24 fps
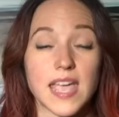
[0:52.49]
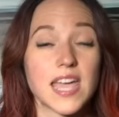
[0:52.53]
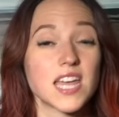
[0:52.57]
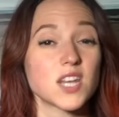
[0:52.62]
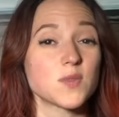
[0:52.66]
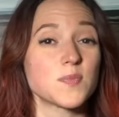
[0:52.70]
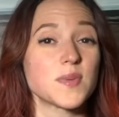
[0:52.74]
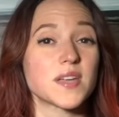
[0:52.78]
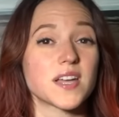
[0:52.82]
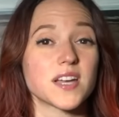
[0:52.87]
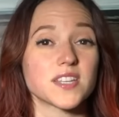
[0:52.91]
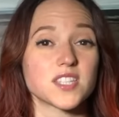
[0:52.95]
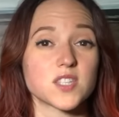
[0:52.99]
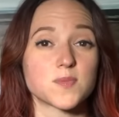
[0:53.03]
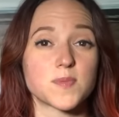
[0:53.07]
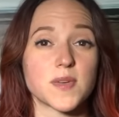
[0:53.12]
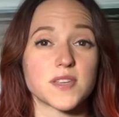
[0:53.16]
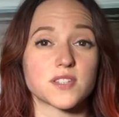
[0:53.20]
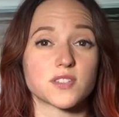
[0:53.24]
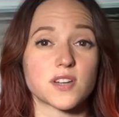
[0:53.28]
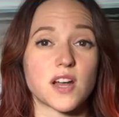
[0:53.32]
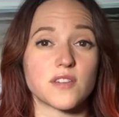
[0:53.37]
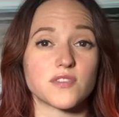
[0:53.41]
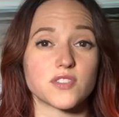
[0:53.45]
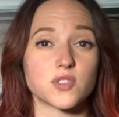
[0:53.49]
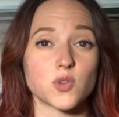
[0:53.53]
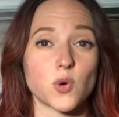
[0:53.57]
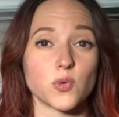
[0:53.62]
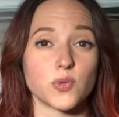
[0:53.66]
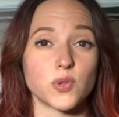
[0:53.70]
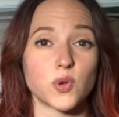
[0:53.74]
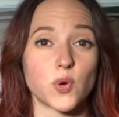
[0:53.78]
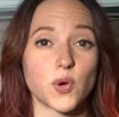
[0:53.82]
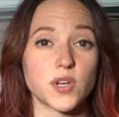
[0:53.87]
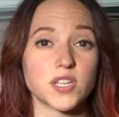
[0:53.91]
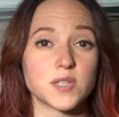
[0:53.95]
And because the spacecraft is
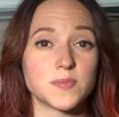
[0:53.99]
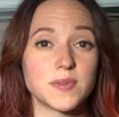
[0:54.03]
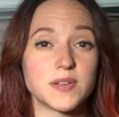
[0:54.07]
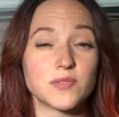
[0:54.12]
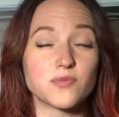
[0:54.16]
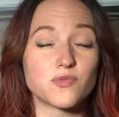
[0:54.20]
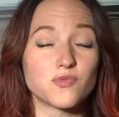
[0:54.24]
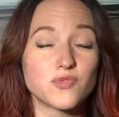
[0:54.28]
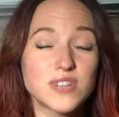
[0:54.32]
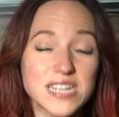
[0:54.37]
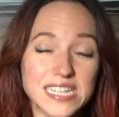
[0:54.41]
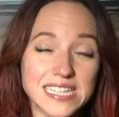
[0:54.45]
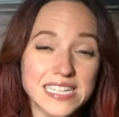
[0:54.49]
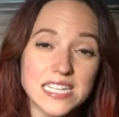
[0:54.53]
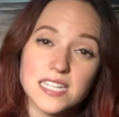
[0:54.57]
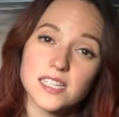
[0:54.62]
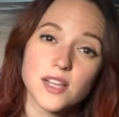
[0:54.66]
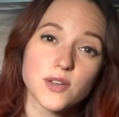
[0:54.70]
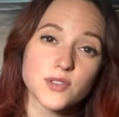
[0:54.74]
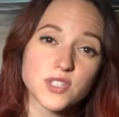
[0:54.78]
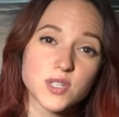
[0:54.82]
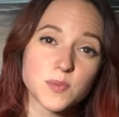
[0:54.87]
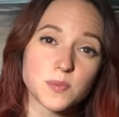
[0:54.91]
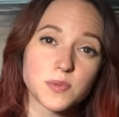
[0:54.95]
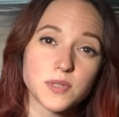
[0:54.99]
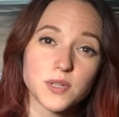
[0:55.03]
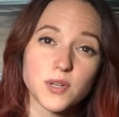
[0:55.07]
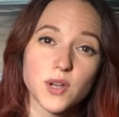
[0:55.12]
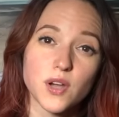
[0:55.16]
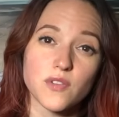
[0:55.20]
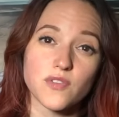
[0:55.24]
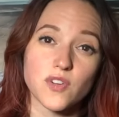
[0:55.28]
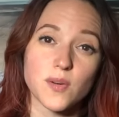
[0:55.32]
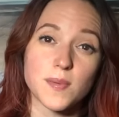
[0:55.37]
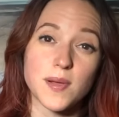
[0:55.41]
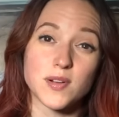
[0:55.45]
only going to be really close to
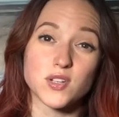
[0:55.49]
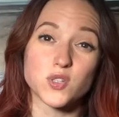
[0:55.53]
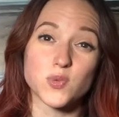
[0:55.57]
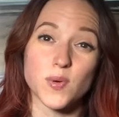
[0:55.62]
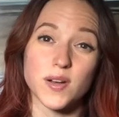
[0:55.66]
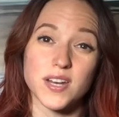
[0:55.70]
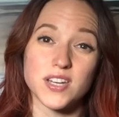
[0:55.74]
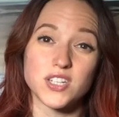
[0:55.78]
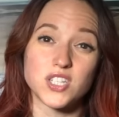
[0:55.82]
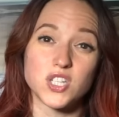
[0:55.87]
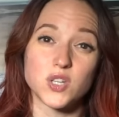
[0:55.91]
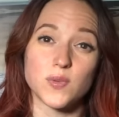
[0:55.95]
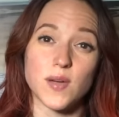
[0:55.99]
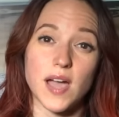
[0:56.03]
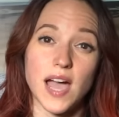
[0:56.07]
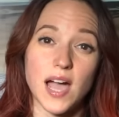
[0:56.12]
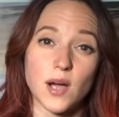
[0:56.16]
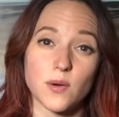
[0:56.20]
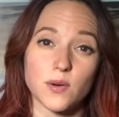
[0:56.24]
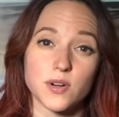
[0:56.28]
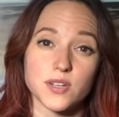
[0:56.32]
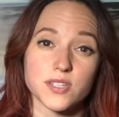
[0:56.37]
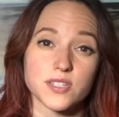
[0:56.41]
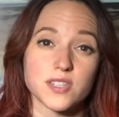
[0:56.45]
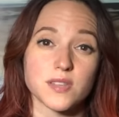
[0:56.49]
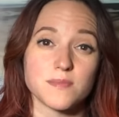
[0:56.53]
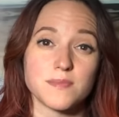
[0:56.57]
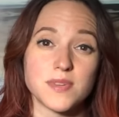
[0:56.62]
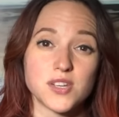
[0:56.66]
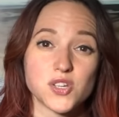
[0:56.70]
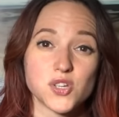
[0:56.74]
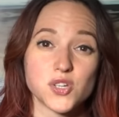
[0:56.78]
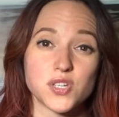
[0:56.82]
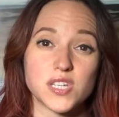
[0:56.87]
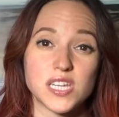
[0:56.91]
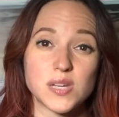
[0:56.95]
Pluto for about twenty-two hours, the
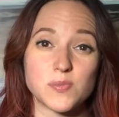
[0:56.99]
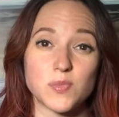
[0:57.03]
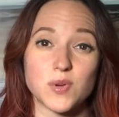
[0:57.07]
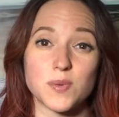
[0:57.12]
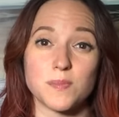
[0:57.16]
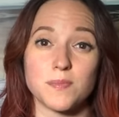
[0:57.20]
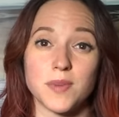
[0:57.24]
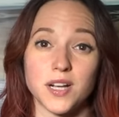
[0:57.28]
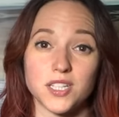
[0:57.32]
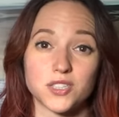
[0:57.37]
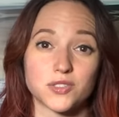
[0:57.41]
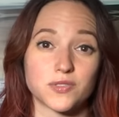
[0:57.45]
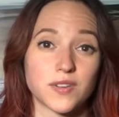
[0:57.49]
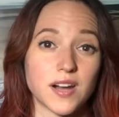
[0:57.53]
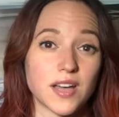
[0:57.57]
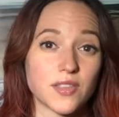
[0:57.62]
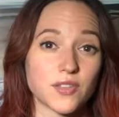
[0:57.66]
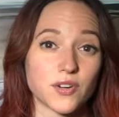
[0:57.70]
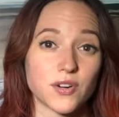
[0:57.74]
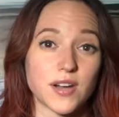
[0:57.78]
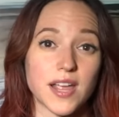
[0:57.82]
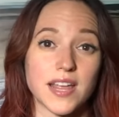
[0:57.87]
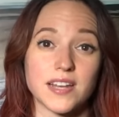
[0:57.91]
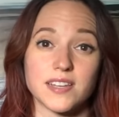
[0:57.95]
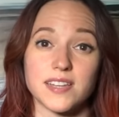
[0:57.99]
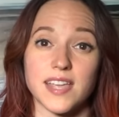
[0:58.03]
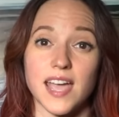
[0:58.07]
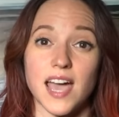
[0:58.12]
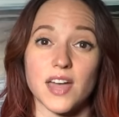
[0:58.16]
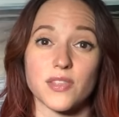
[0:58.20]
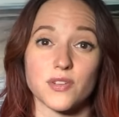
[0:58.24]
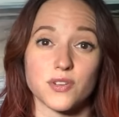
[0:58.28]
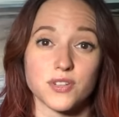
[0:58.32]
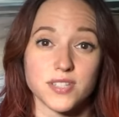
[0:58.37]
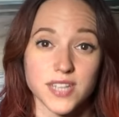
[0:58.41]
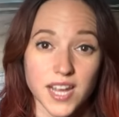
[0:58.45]
mission team would much rather it
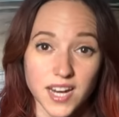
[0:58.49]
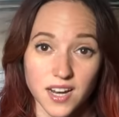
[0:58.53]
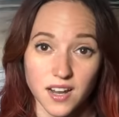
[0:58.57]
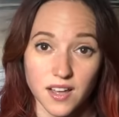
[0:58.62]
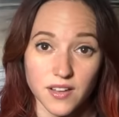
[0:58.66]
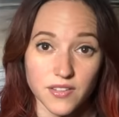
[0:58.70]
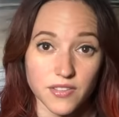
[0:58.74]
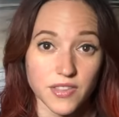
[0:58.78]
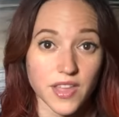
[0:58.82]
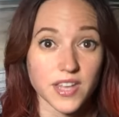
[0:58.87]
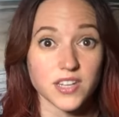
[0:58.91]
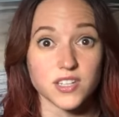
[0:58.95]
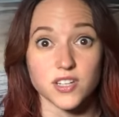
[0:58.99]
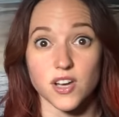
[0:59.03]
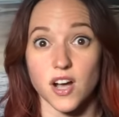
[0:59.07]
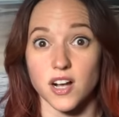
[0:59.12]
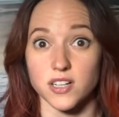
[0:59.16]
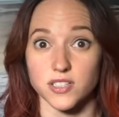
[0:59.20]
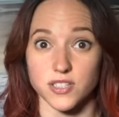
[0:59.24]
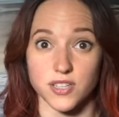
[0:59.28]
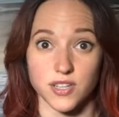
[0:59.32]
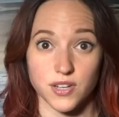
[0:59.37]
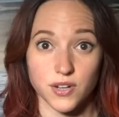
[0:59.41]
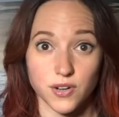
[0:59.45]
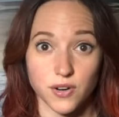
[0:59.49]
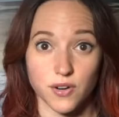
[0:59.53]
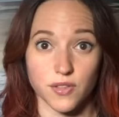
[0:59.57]
gather data than talk to the